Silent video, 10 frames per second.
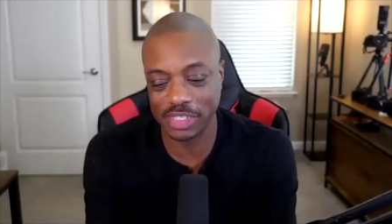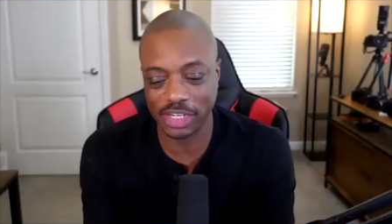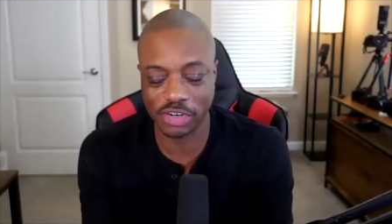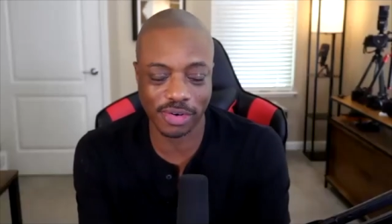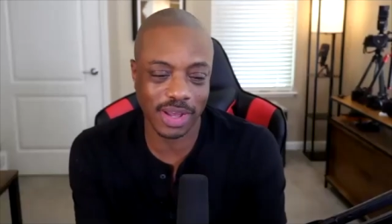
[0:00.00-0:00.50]
as
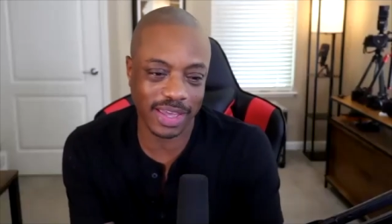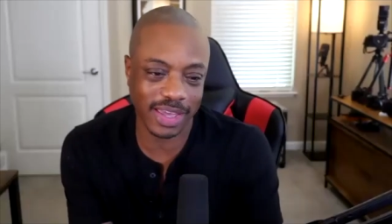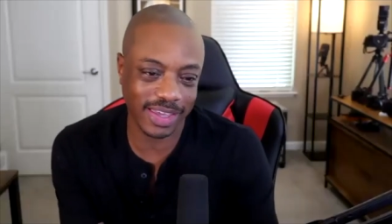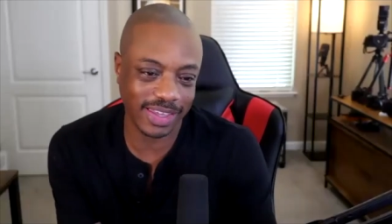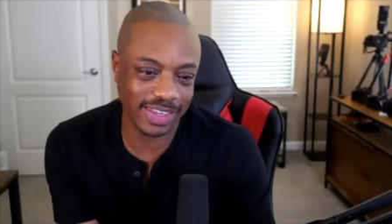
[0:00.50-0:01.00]
they
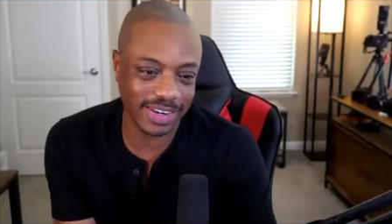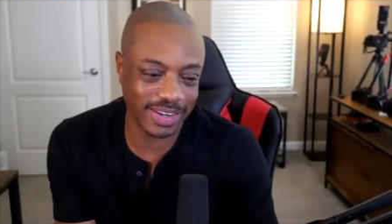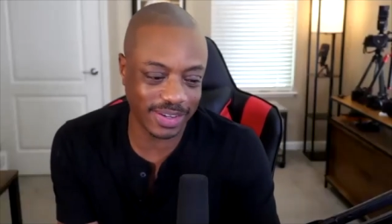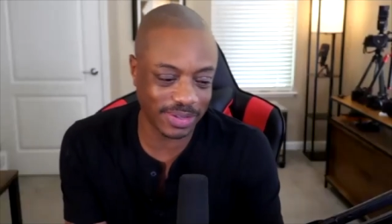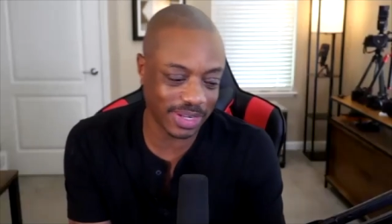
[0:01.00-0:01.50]
try, you
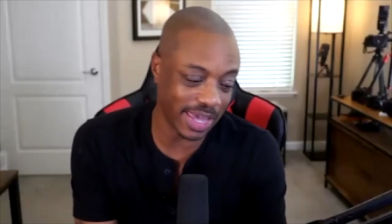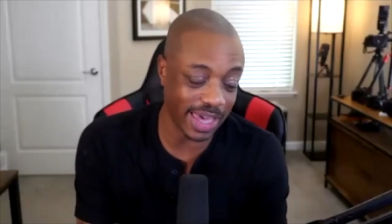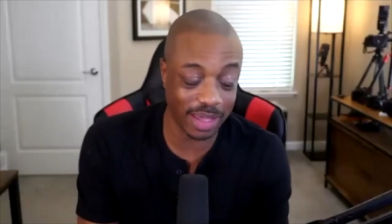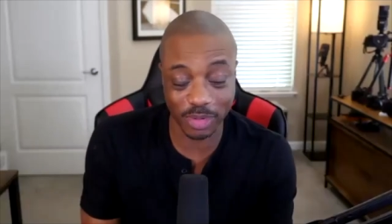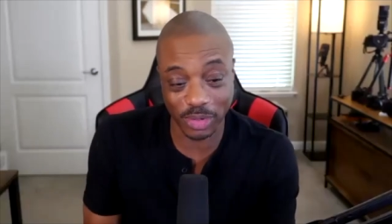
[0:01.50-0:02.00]
know, like
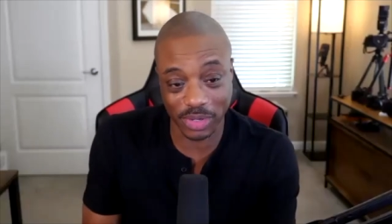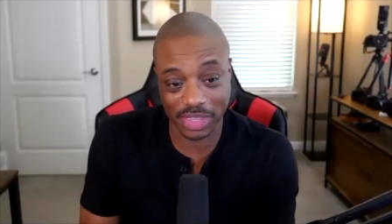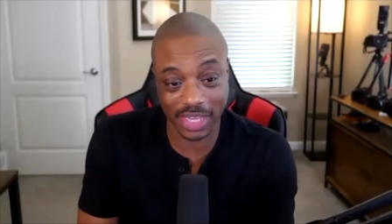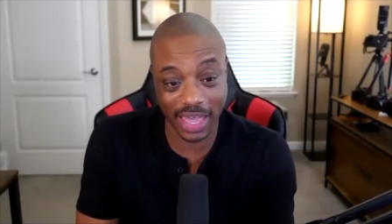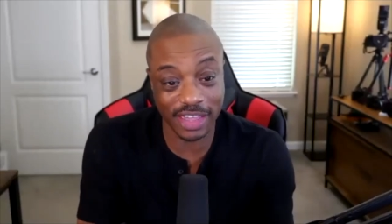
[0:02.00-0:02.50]
Apple with
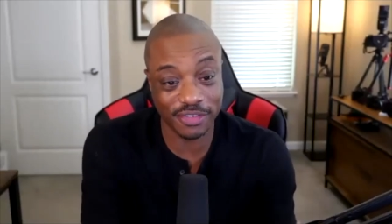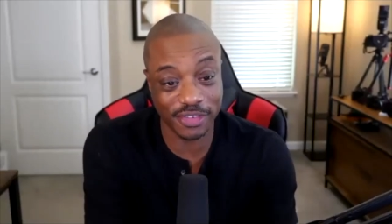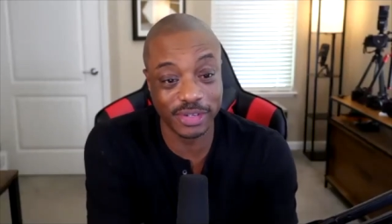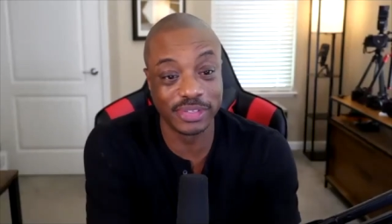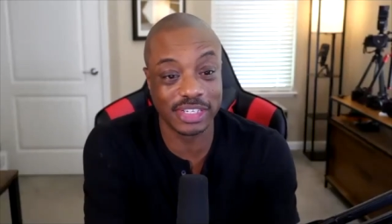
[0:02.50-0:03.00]
the
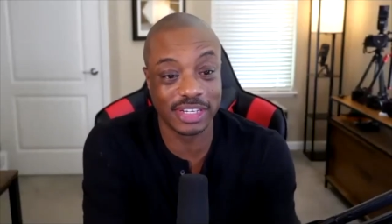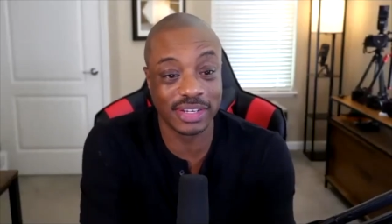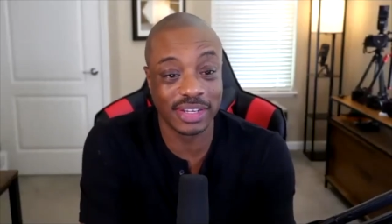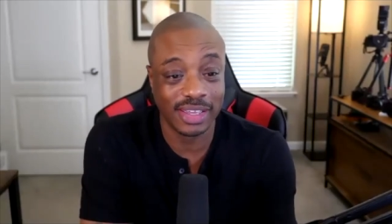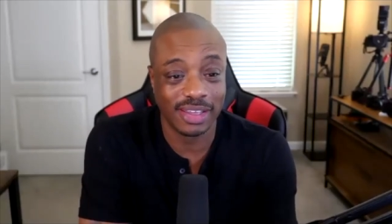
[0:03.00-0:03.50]
iPhones
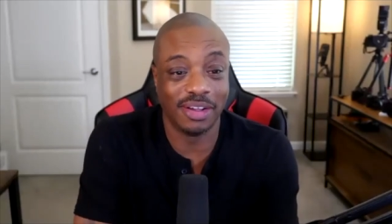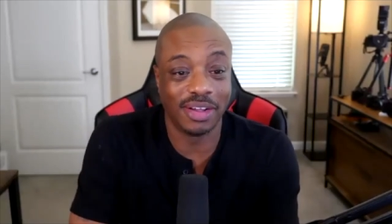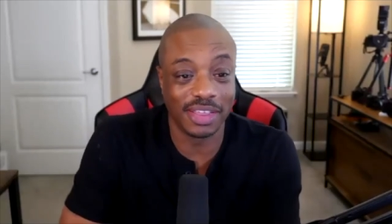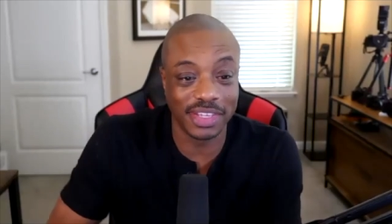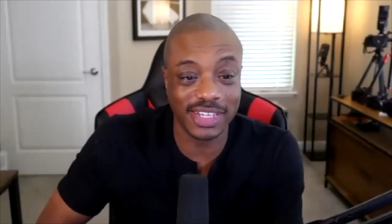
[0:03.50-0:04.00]
and
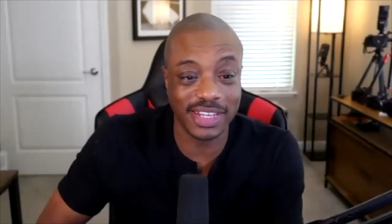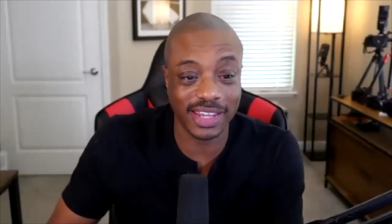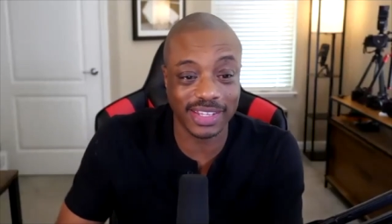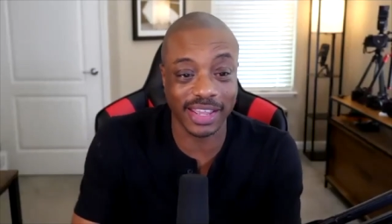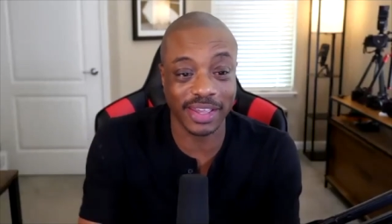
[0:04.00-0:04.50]
all the
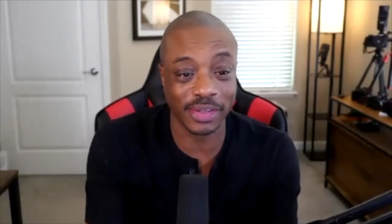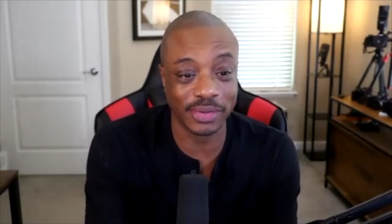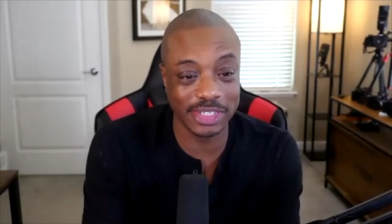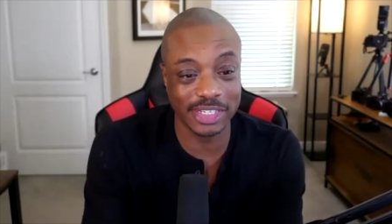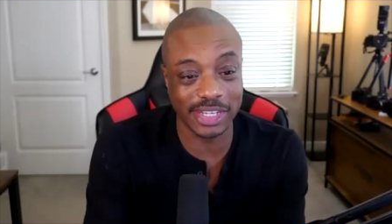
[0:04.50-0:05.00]
tech that
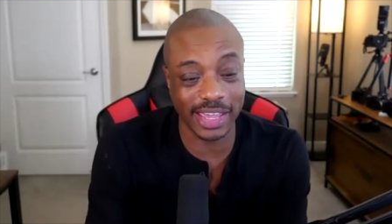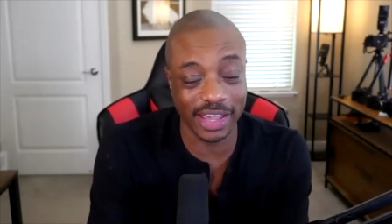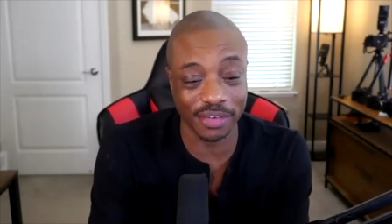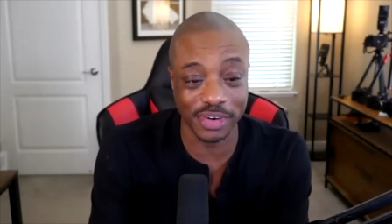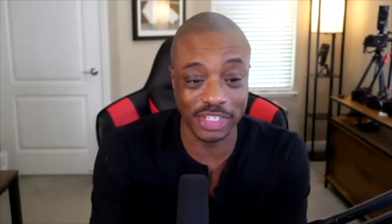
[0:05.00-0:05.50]
goes into
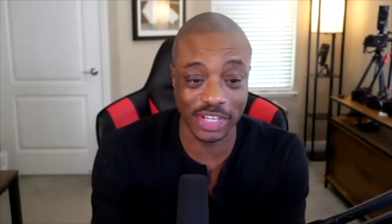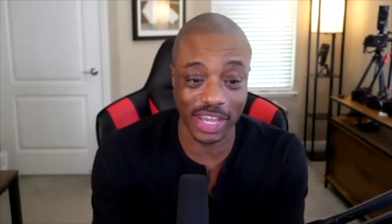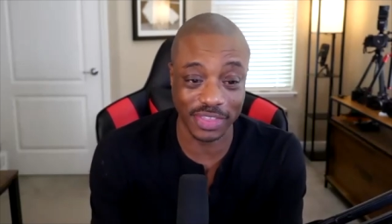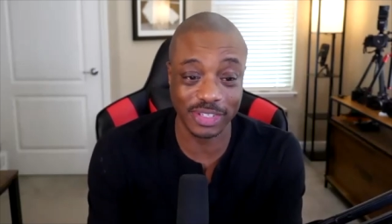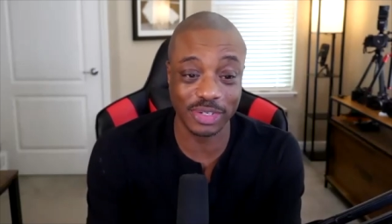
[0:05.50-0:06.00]
every
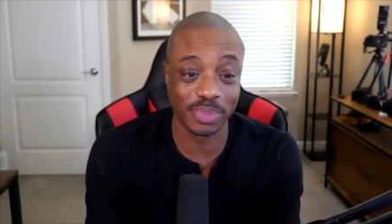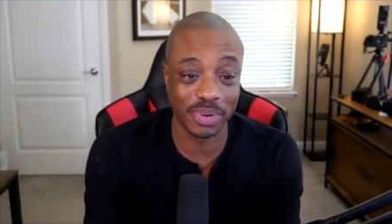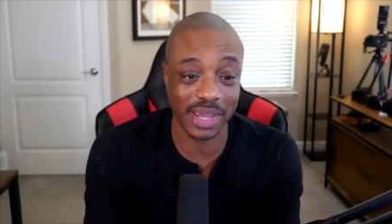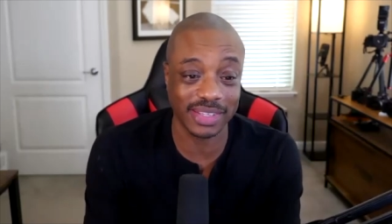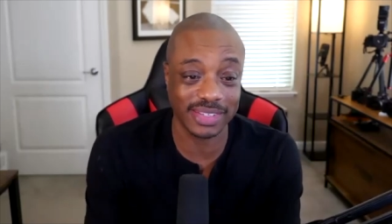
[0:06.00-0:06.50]
shot that you
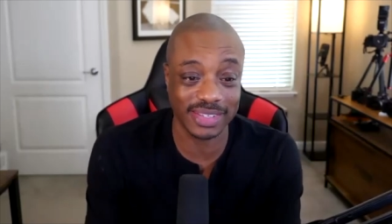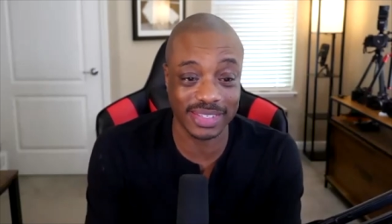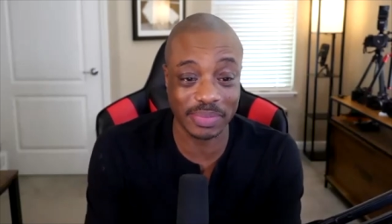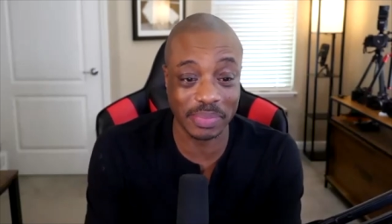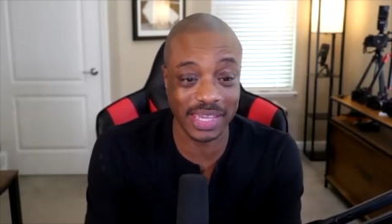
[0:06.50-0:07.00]
press,
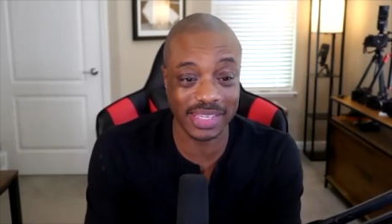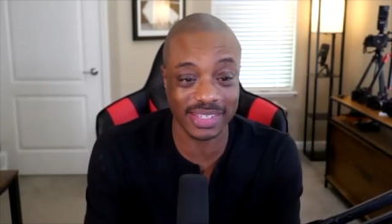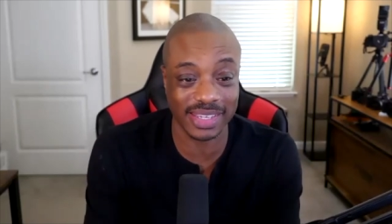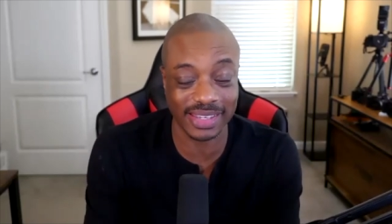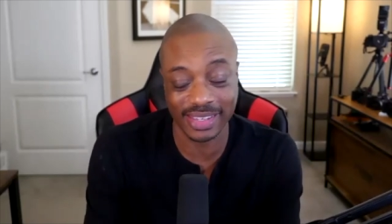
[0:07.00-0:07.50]
it's
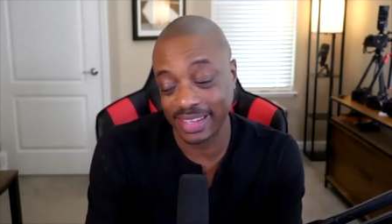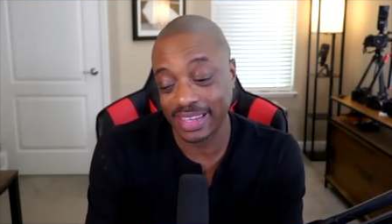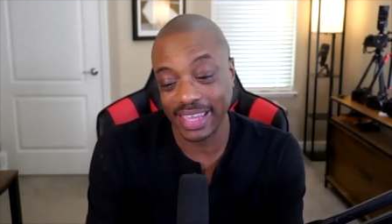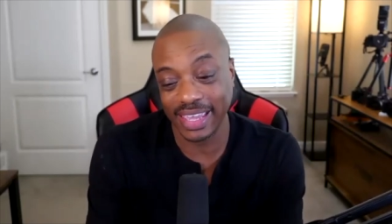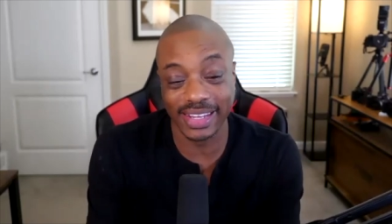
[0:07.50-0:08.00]
amazing.
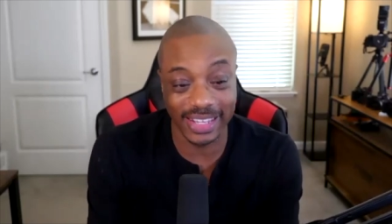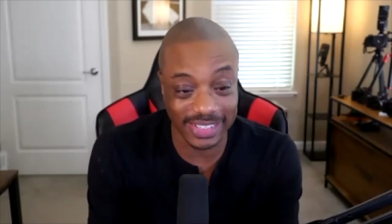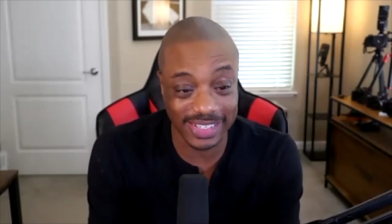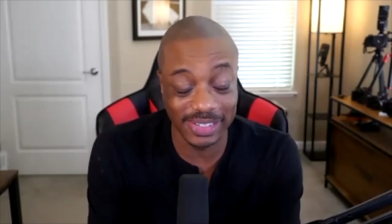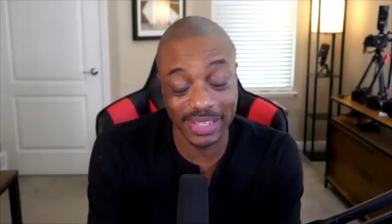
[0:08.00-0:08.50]
And they still it's